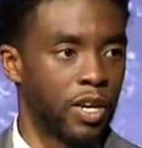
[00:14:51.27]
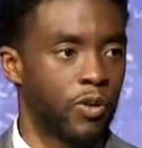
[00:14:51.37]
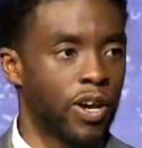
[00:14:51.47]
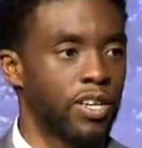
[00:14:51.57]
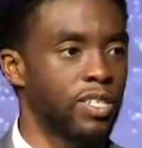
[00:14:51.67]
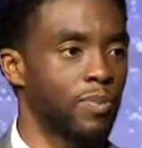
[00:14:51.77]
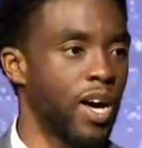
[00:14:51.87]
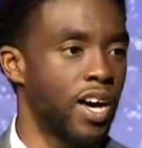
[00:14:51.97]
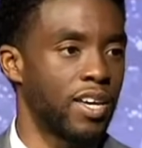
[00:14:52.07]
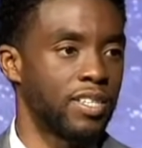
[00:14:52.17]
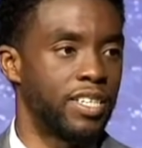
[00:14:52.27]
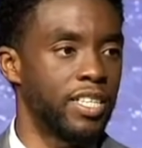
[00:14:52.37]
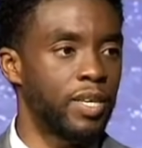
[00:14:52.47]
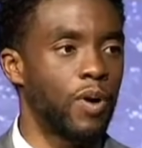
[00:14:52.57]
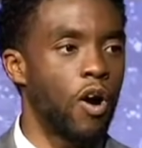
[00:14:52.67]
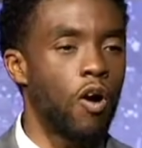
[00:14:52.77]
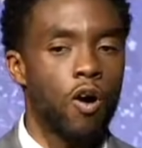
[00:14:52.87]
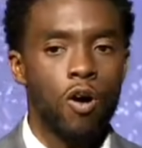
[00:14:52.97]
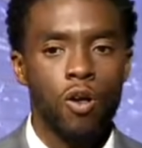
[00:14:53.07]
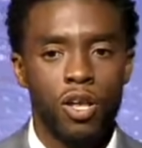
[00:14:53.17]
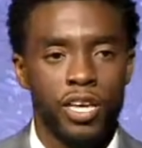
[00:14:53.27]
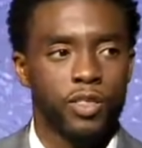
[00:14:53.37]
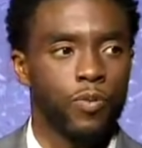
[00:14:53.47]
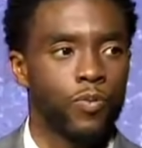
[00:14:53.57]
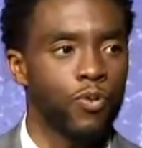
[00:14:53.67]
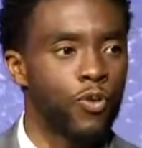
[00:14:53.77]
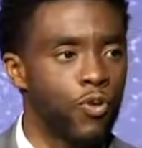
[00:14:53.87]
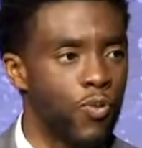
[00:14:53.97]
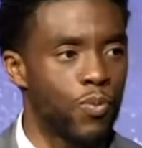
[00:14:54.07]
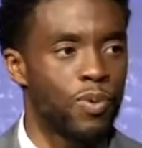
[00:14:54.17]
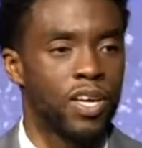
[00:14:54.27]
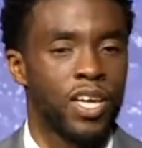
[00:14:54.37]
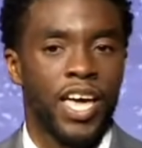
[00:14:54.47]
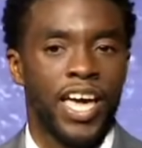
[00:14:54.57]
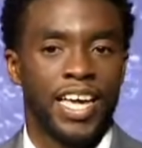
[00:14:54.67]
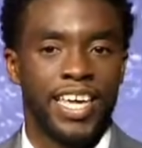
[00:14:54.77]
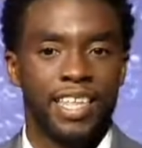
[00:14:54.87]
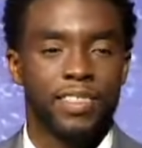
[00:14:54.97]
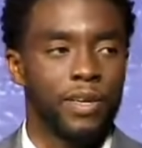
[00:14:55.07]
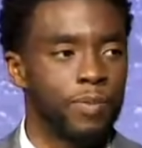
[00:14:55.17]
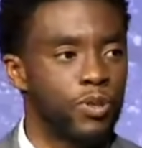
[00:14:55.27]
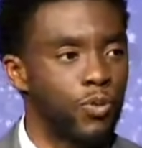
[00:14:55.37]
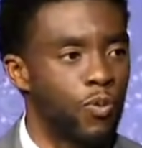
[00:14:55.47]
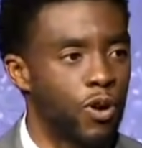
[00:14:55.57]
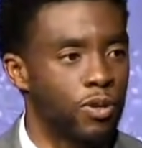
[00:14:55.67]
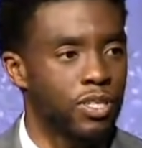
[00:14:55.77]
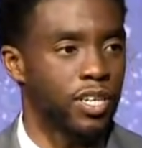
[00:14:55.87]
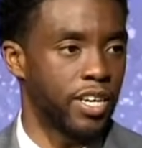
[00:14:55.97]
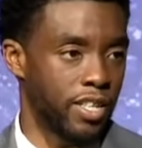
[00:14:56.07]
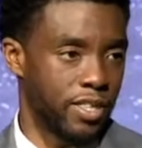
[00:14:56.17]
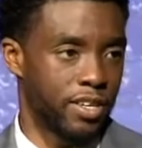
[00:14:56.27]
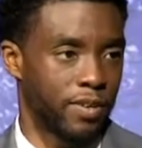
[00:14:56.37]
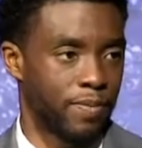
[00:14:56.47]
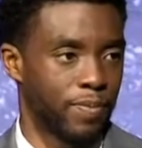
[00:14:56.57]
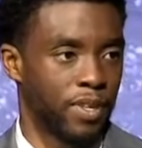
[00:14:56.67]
the greatest minds, get them all in the room and get them to work together.